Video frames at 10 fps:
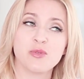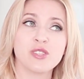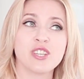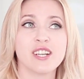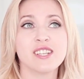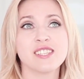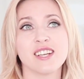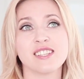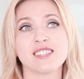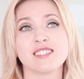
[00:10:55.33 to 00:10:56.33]
which
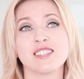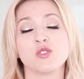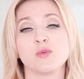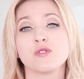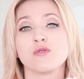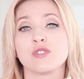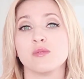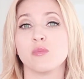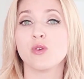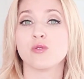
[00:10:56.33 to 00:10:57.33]
hairstyles is that you want to see
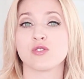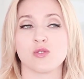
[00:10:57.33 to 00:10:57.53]
most.